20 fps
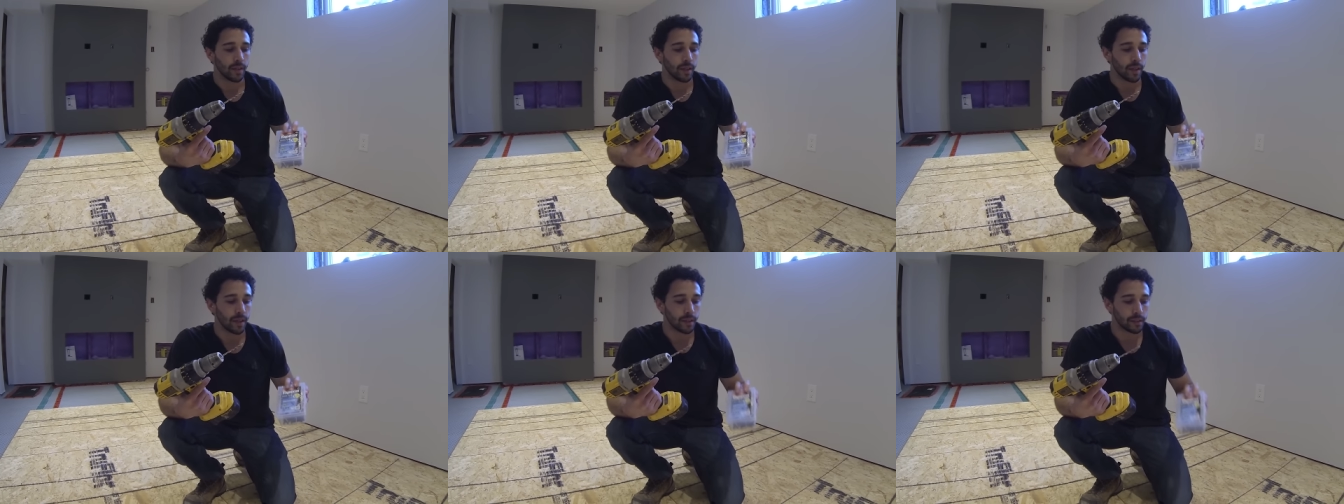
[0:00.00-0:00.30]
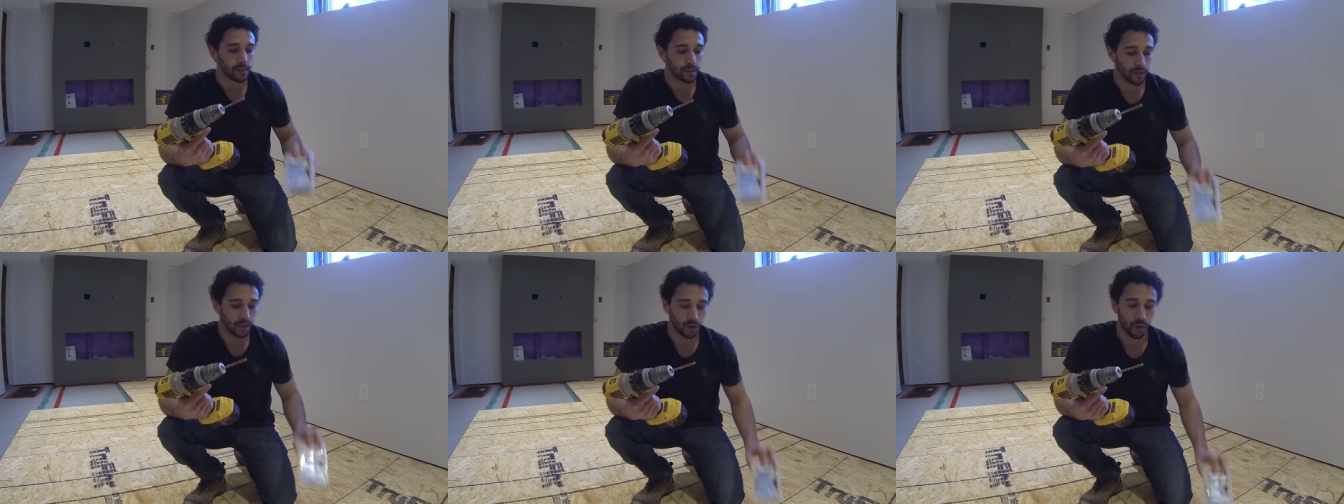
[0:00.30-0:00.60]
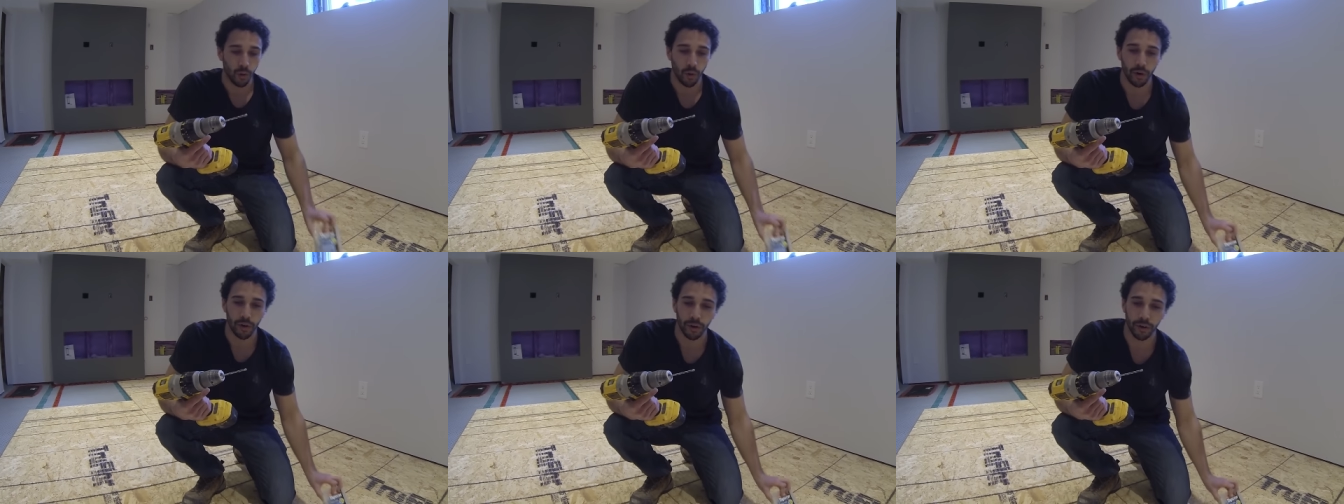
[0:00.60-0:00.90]
It's a
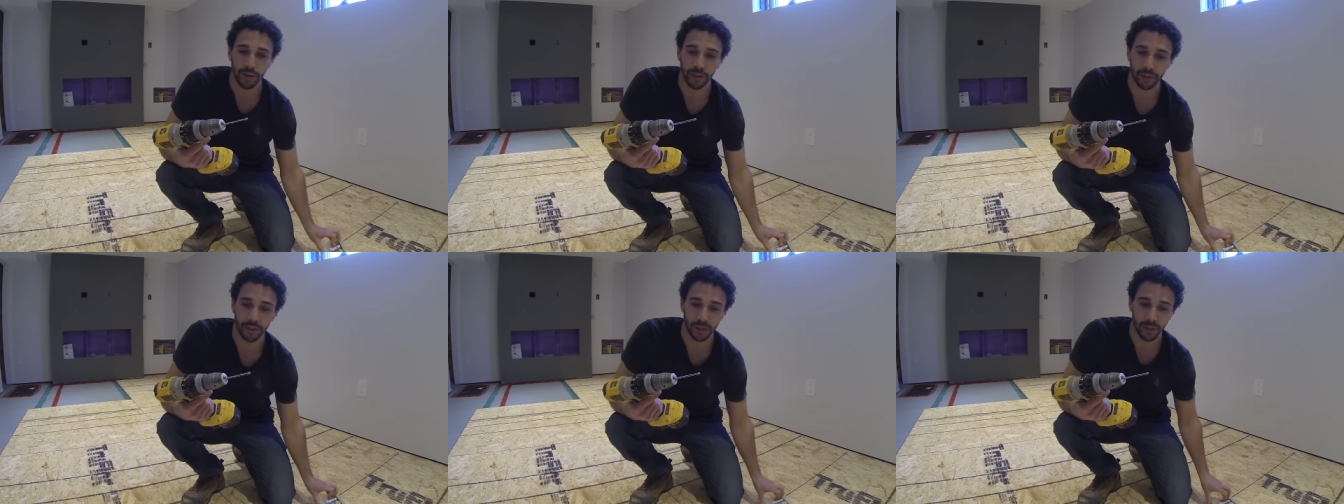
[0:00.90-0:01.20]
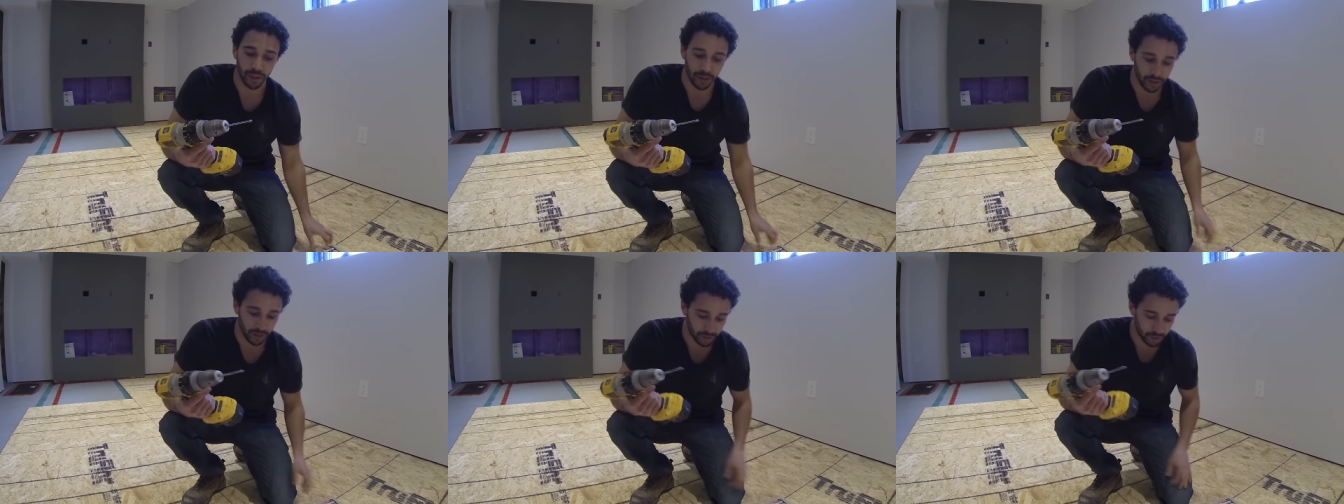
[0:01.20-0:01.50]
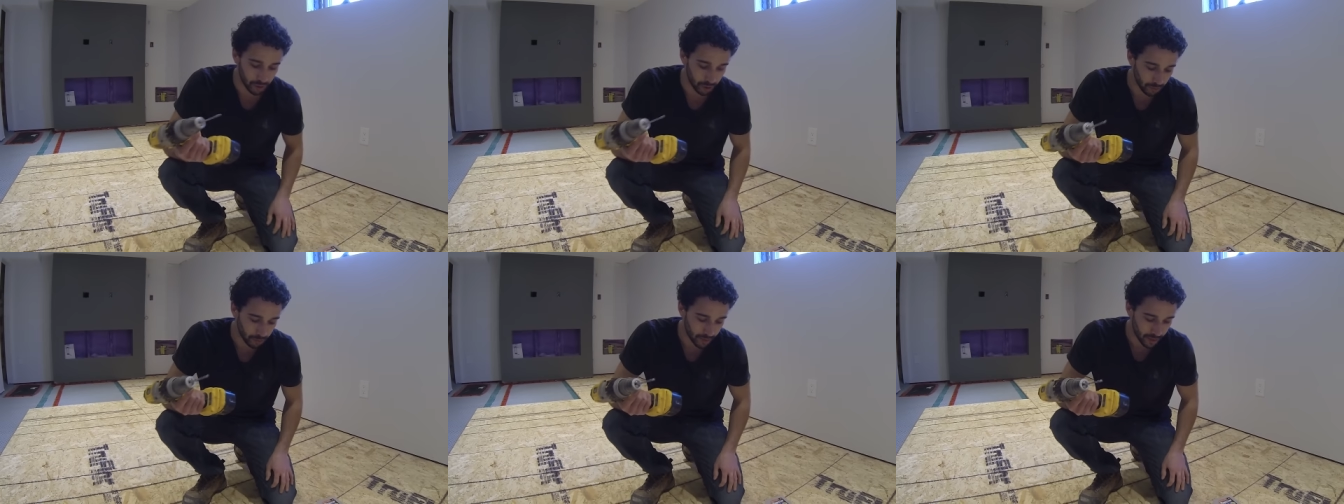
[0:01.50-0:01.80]
quarter inch
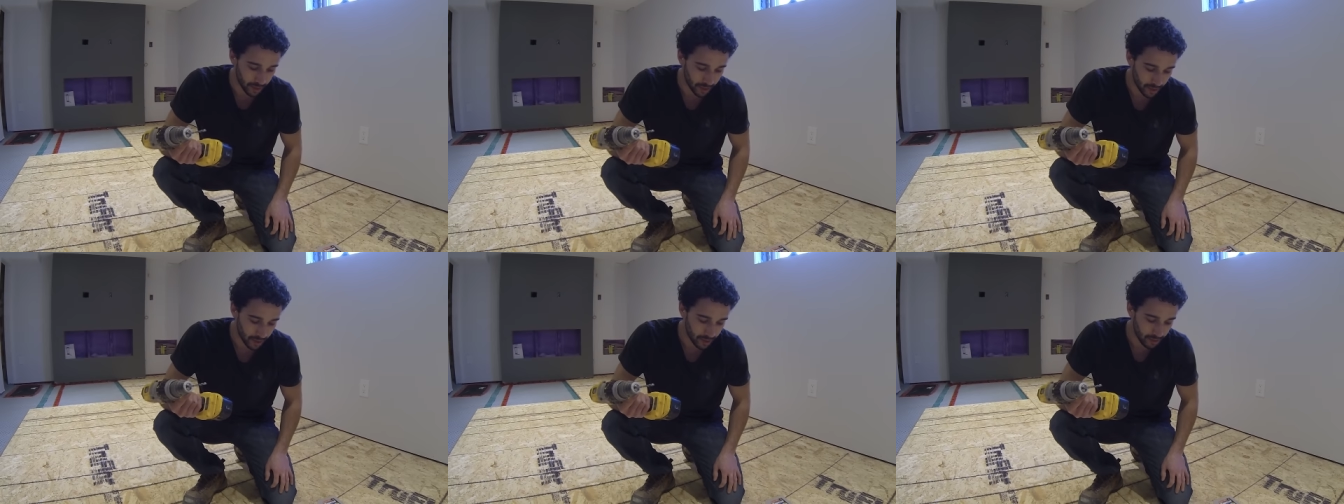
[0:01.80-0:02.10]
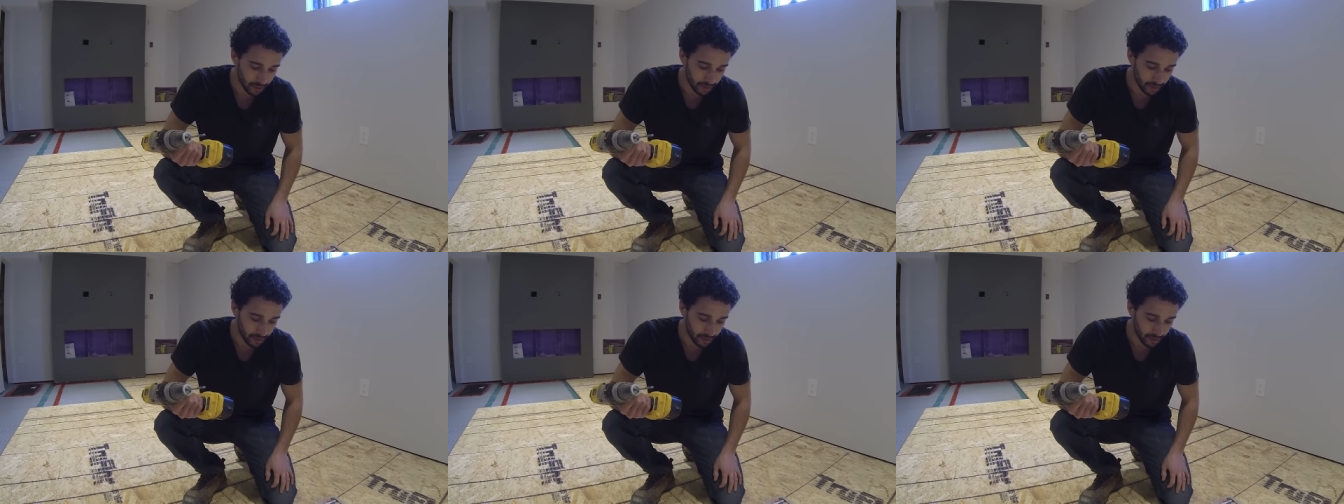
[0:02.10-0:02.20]
drill bit.